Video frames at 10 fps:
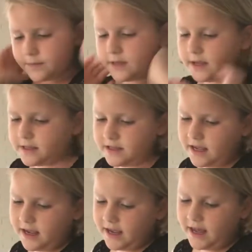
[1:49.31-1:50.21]
Next thing
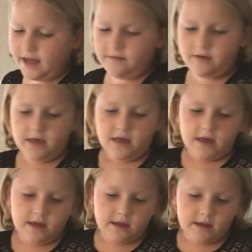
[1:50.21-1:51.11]
I have
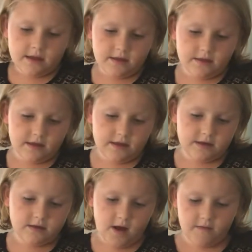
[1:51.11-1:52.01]
is the
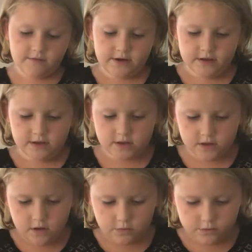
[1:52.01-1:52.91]
Soft and
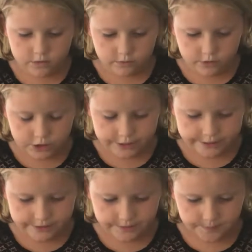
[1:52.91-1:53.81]
Slow
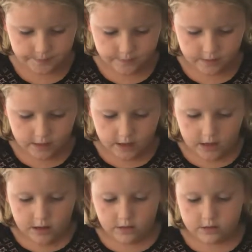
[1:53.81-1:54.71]
Squishies
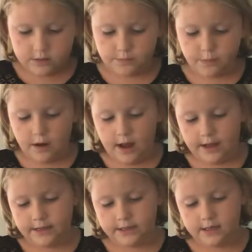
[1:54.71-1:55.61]

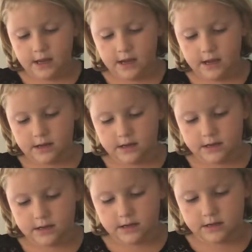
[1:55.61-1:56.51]
Surprised, and
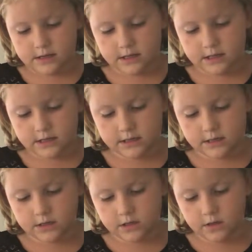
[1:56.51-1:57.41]
it says
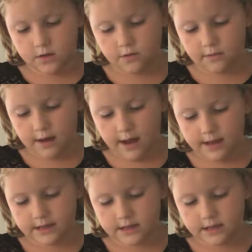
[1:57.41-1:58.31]
Slow
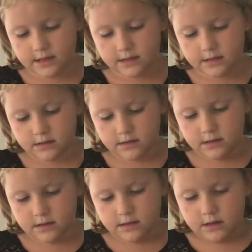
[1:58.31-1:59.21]
Rise,
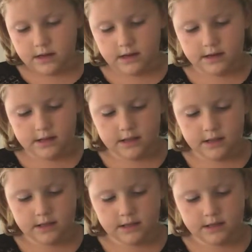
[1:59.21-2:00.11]
and
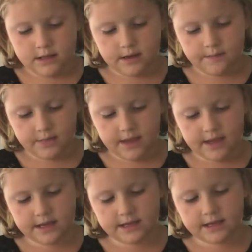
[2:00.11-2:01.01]
this
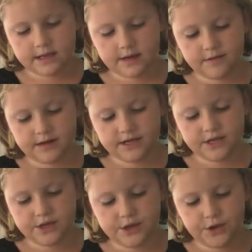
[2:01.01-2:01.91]
is
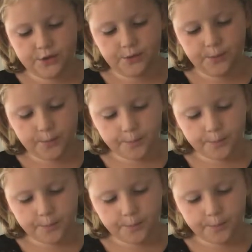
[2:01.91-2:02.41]
Series 2,